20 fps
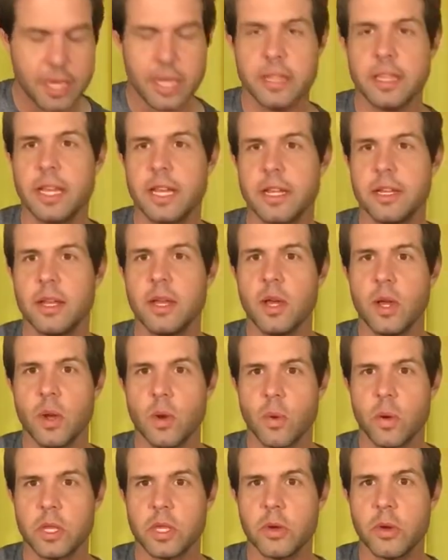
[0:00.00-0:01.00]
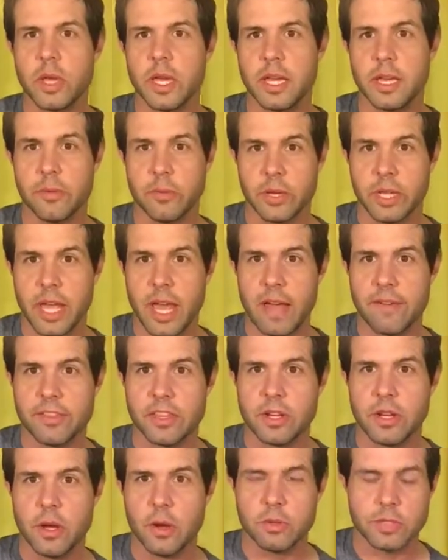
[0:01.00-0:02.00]
and then when you hit, when you have
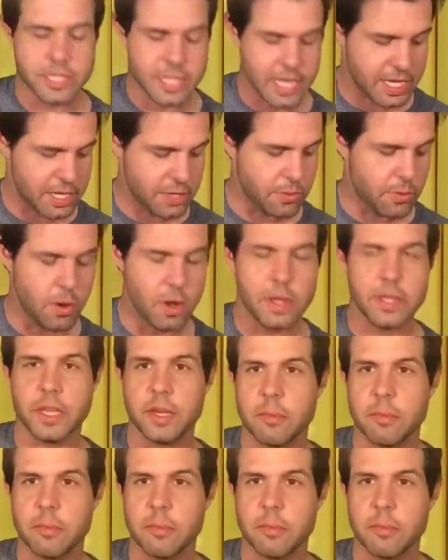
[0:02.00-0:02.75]
the notes you want,